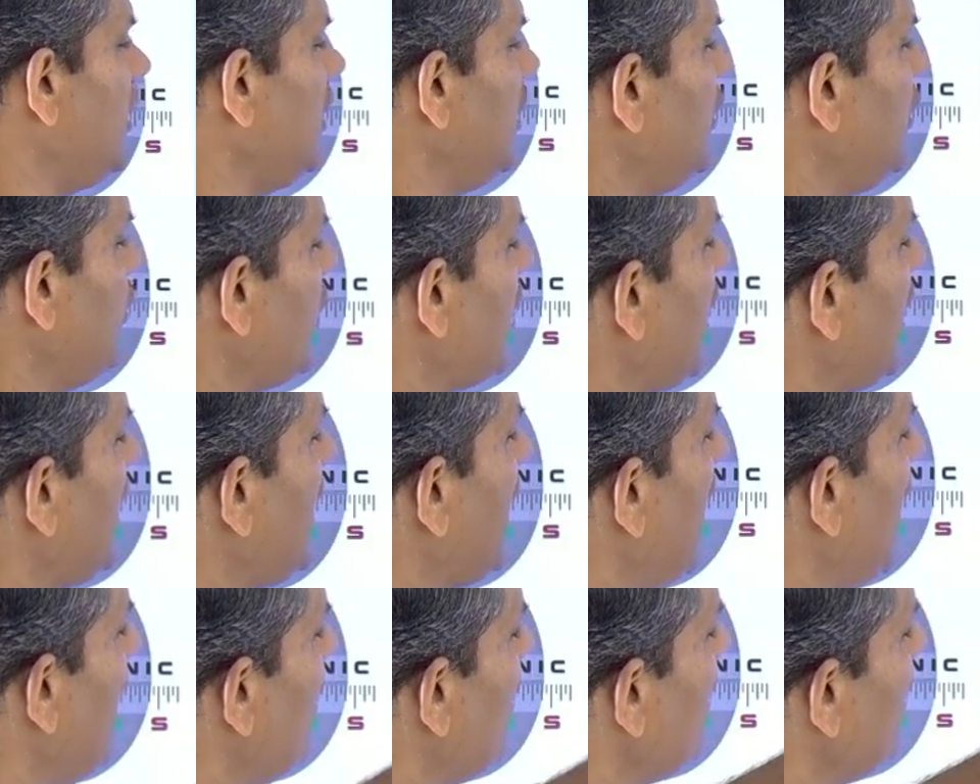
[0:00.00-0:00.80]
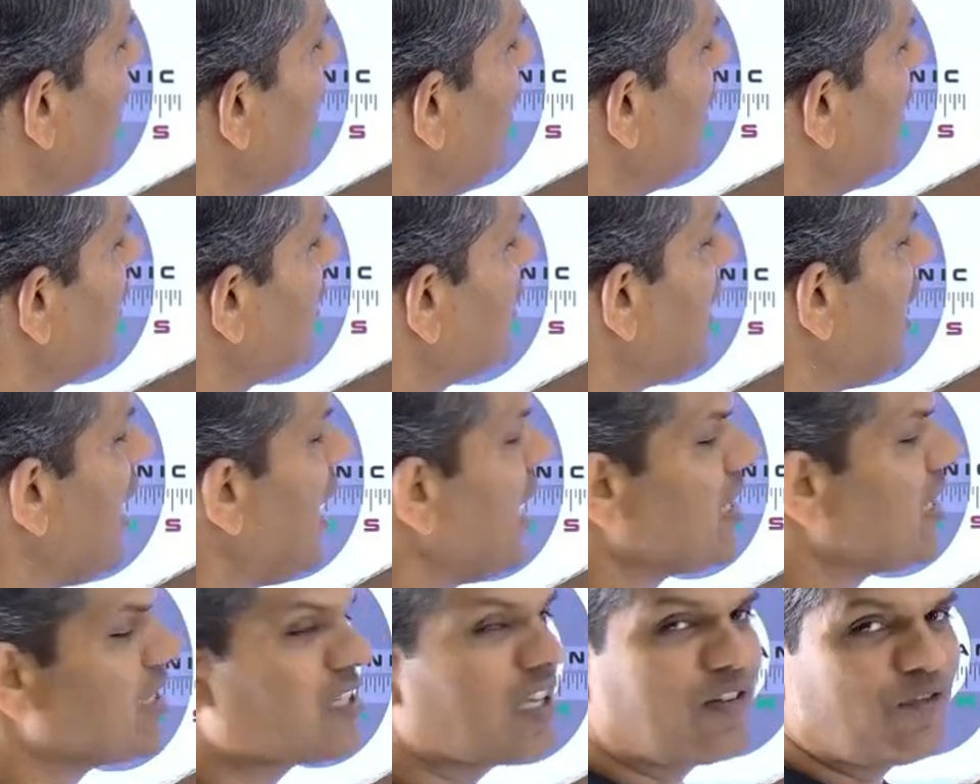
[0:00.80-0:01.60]
You can have the
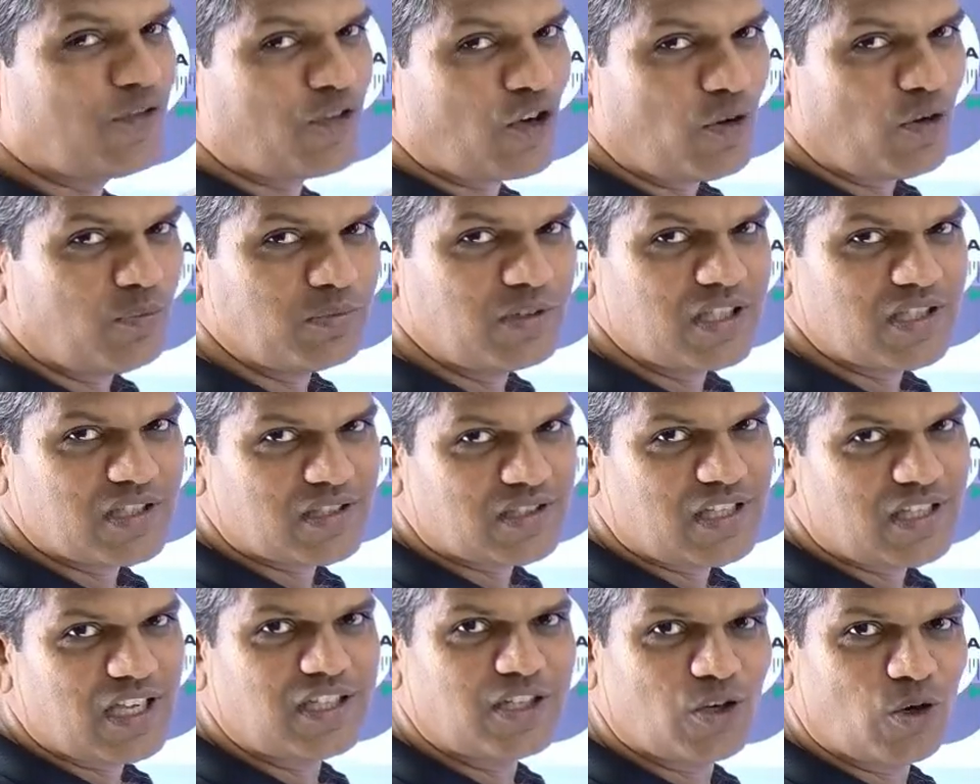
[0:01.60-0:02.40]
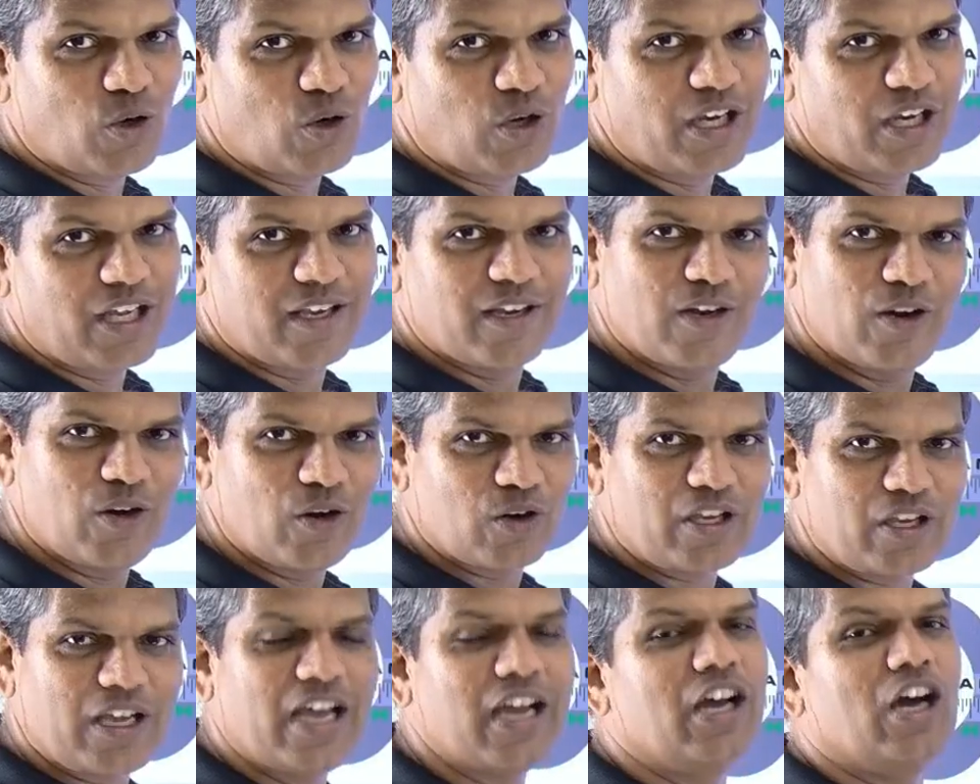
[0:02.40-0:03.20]
answer from this set only,
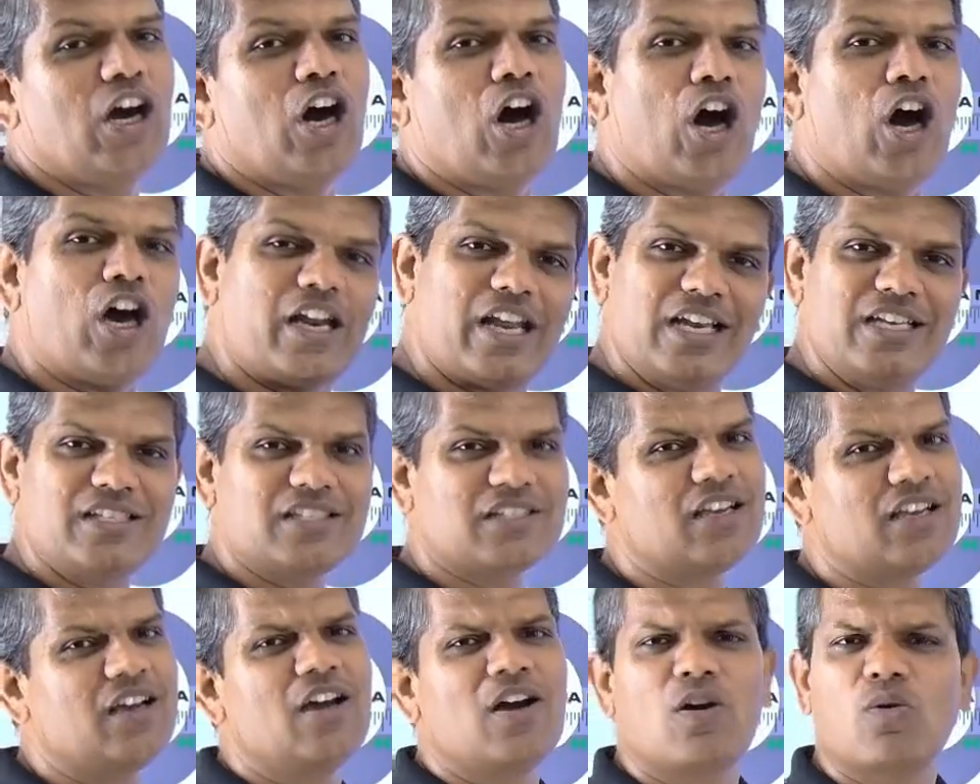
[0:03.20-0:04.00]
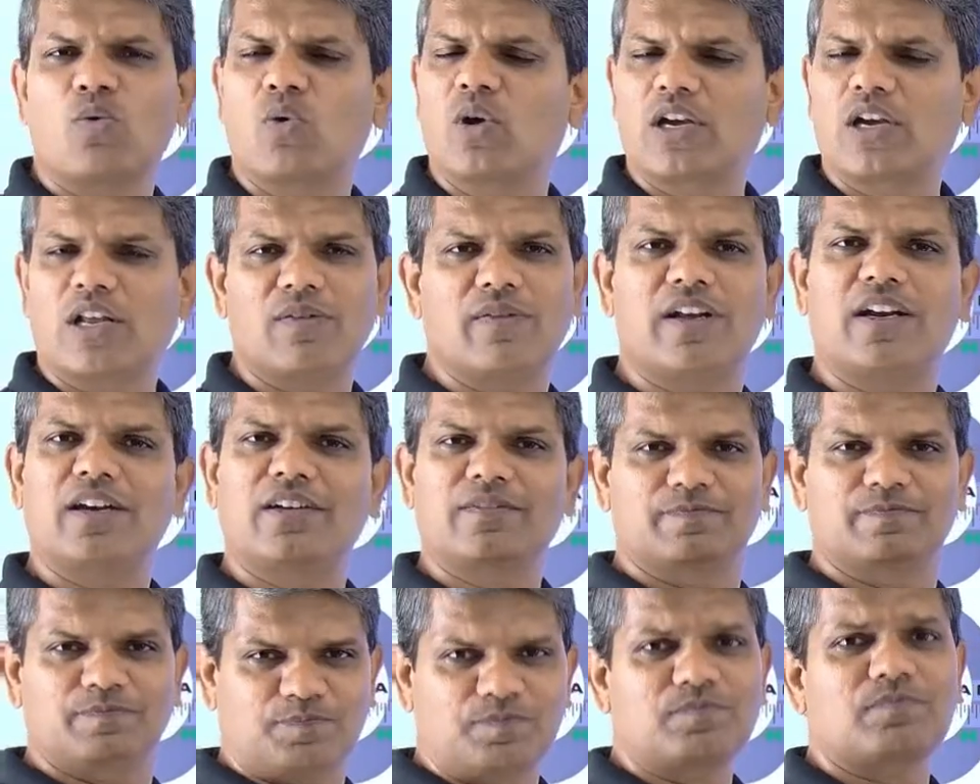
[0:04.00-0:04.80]
okay, or else whatever
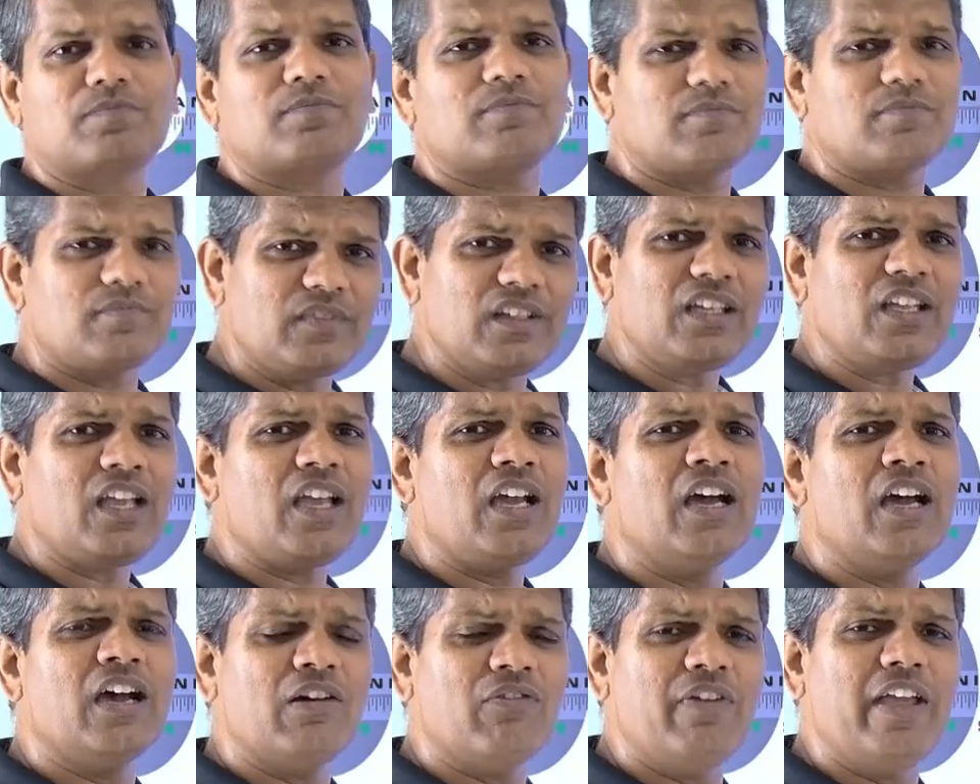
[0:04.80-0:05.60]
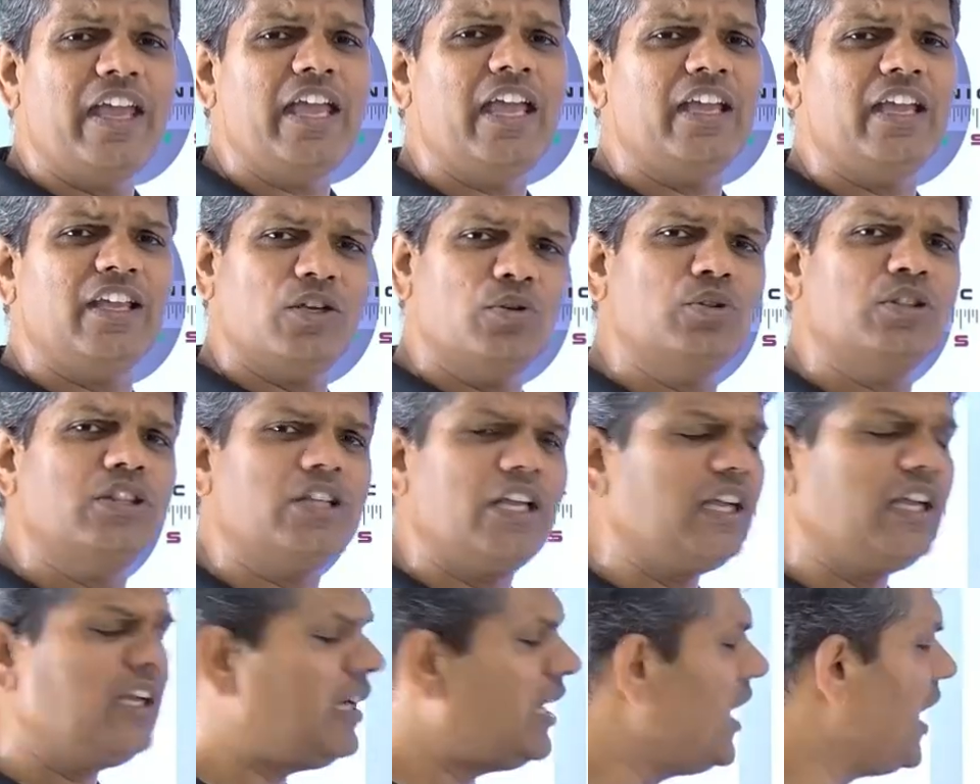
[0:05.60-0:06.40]
way you
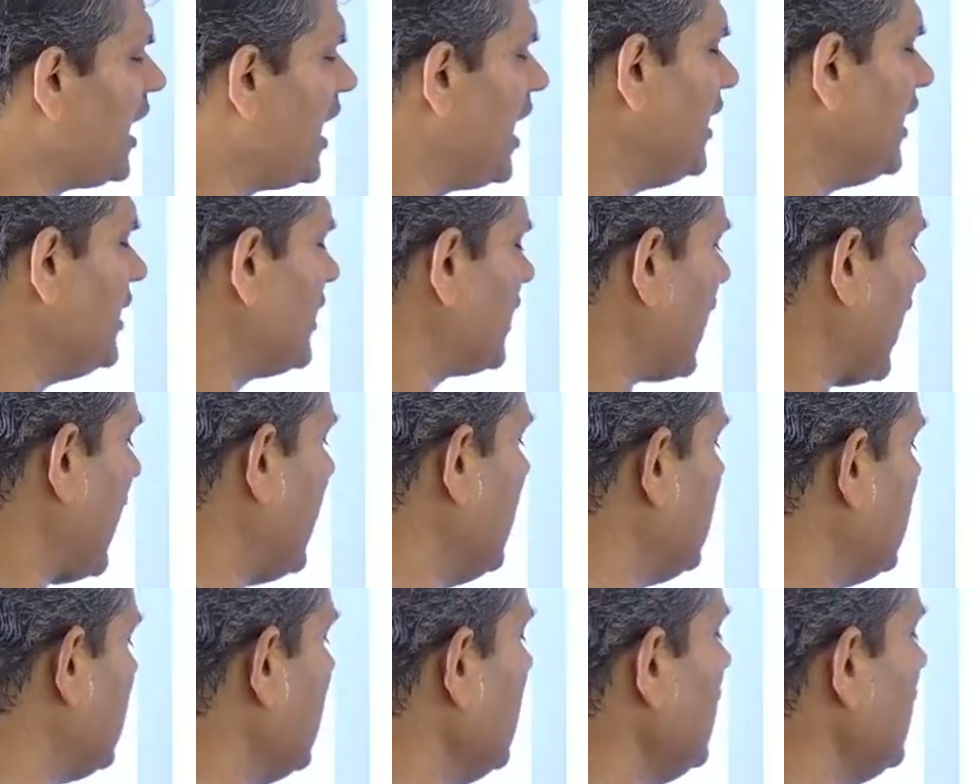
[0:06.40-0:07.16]
think and write